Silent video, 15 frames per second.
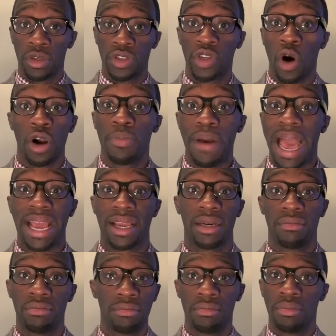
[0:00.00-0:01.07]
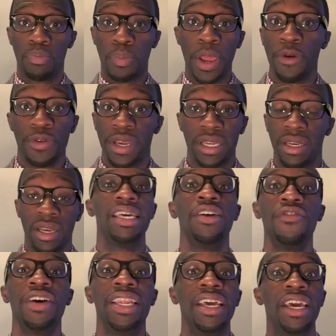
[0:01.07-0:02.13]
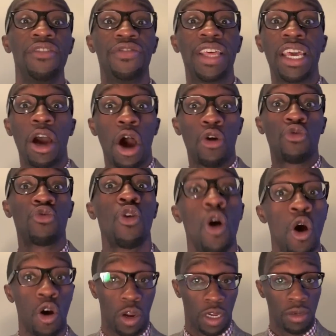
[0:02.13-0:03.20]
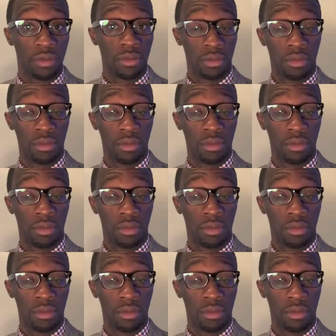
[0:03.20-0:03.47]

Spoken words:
talk back. Period. Even if they are wrong,